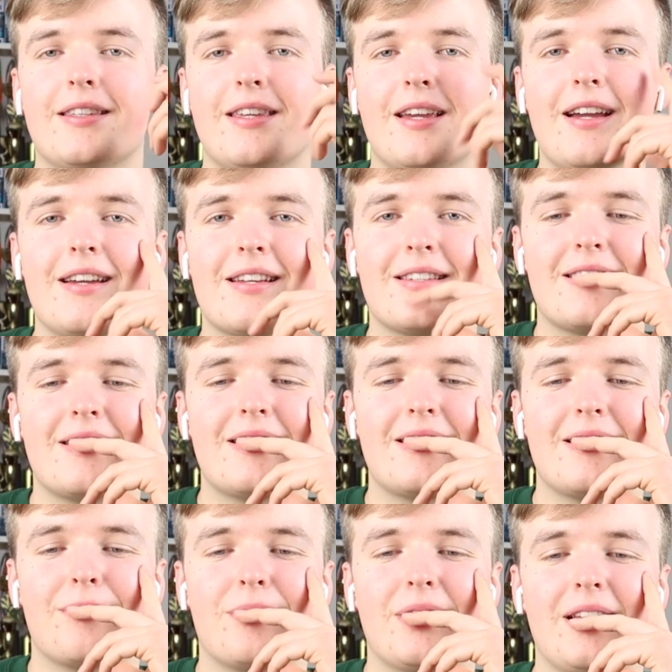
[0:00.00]

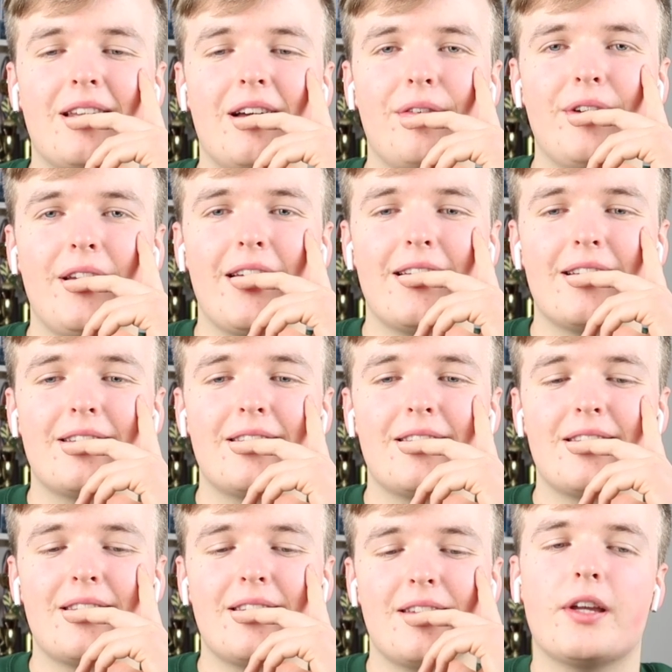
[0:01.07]
Yes, we love
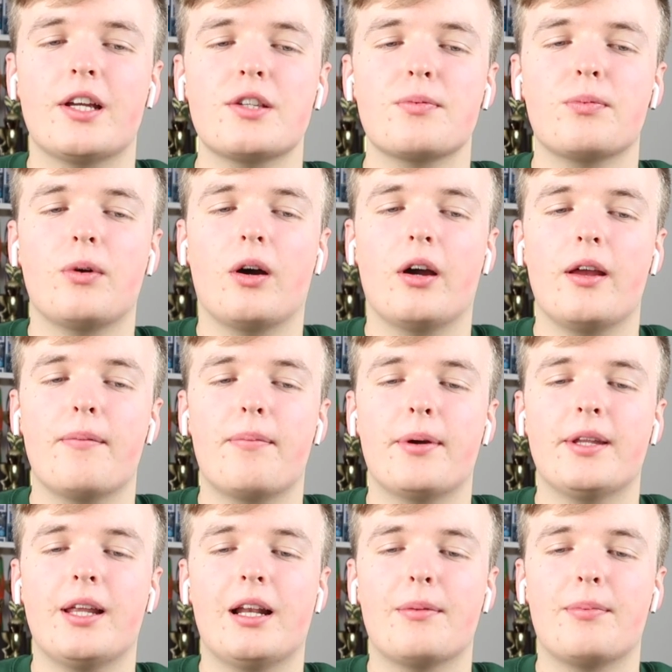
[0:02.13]
it. That's why
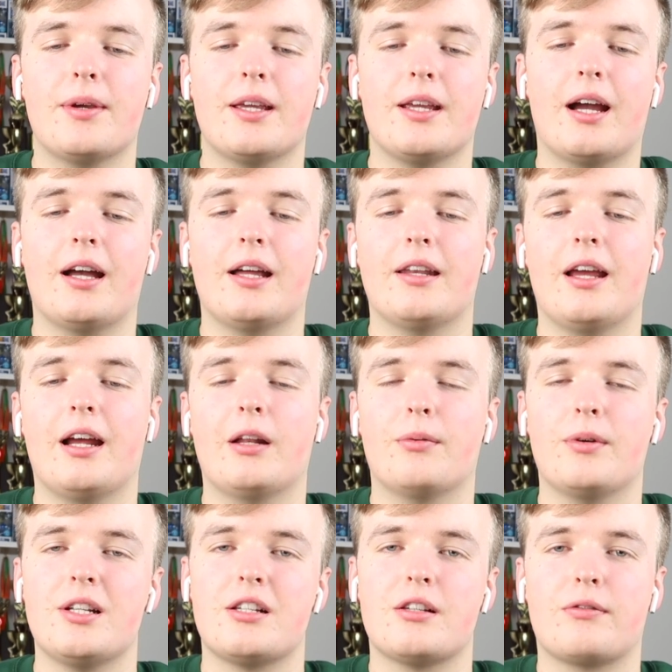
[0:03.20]
Penelope and
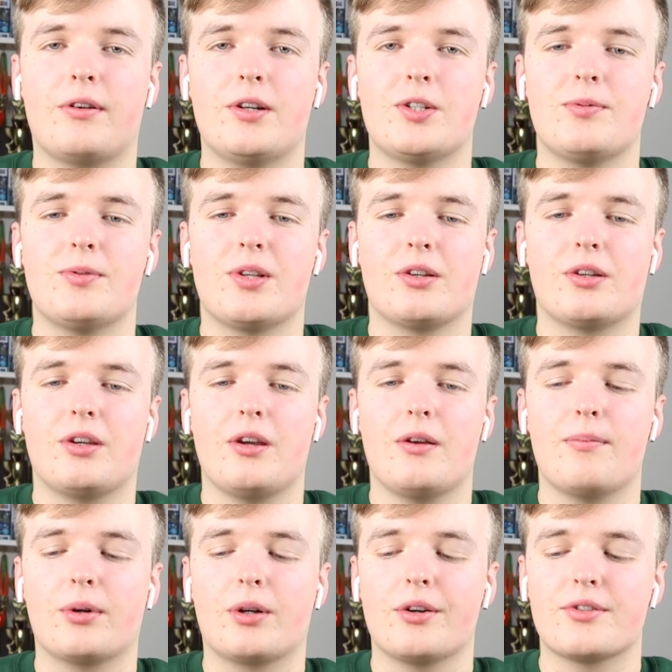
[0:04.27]
Eloise's friendship is so
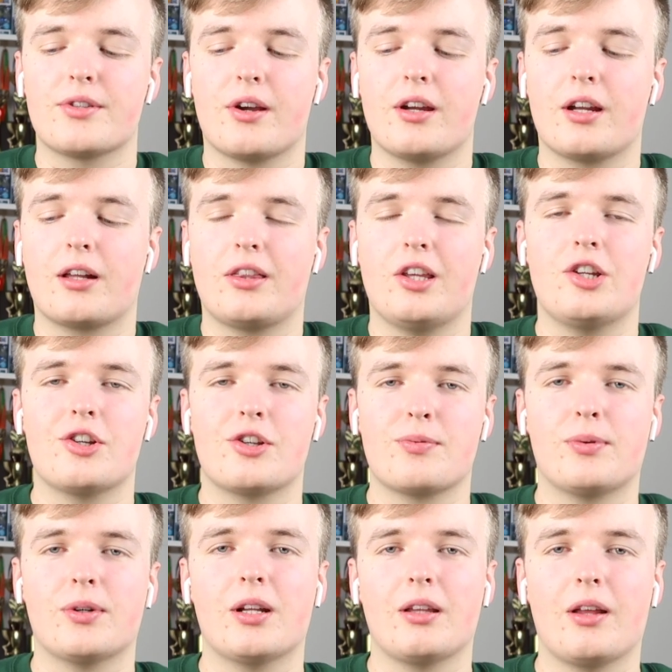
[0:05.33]
cute, because like they just
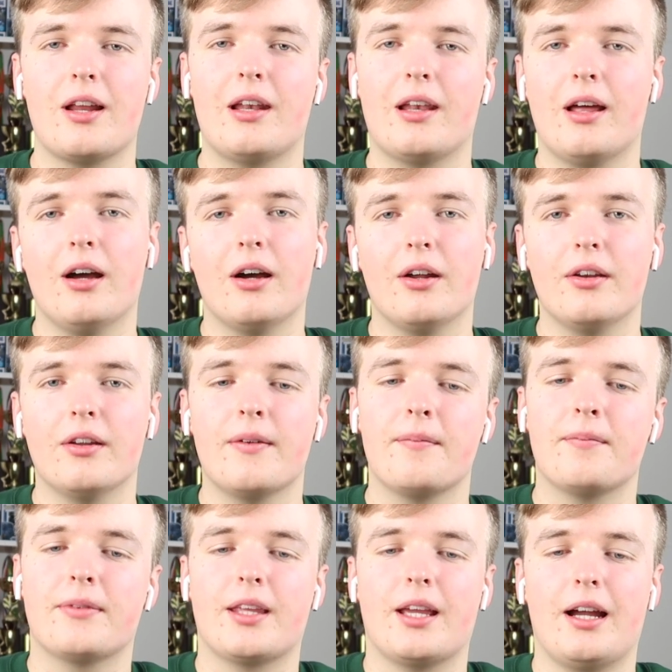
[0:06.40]
want to like learn.
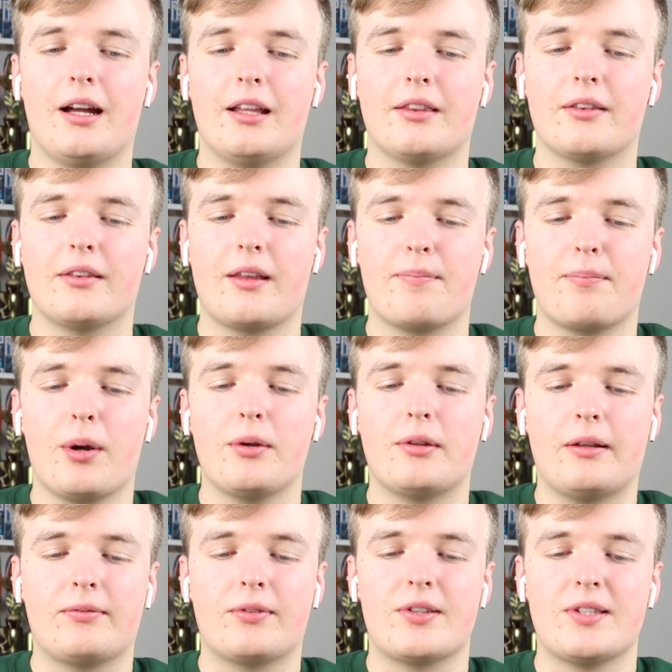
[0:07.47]
And they both
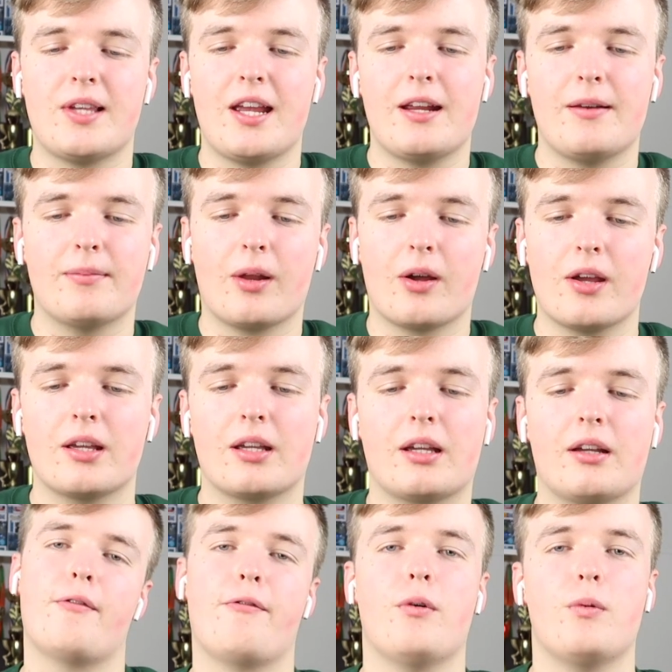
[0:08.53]
have the same
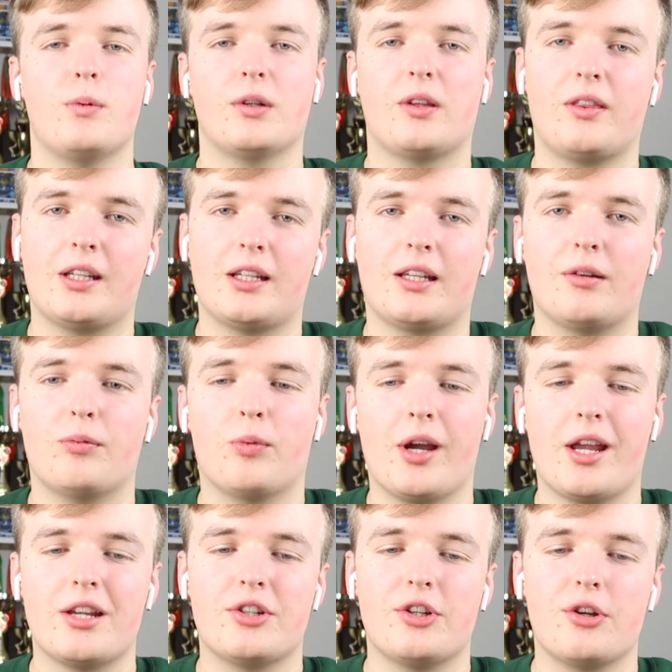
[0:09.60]
like forward-thinking
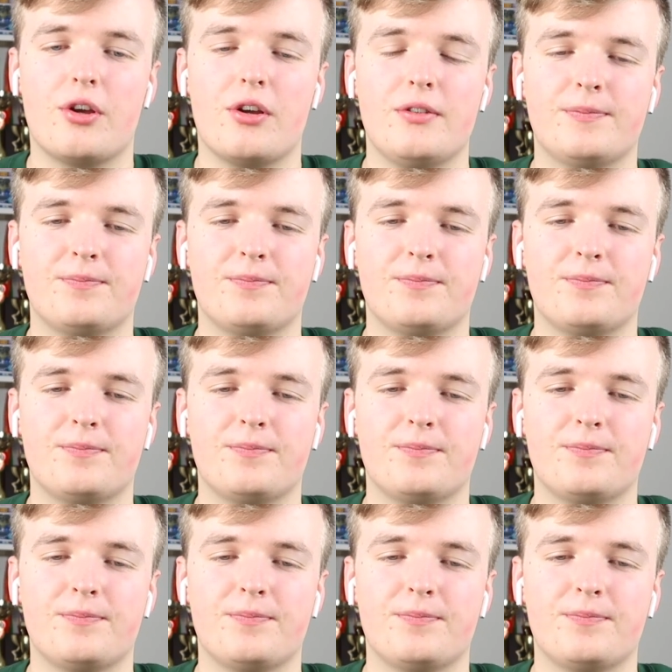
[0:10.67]
ways, you know?